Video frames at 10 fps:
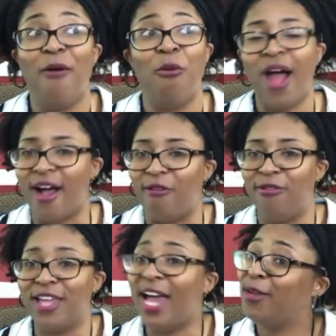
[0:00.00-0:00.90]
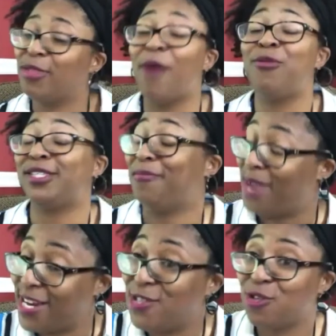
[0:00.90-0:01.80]
wow, that was a
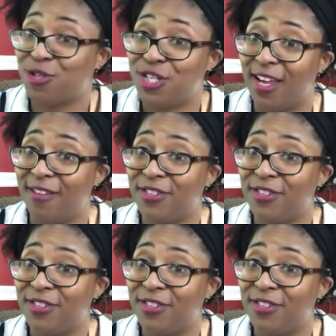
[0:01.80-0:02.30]
major shift.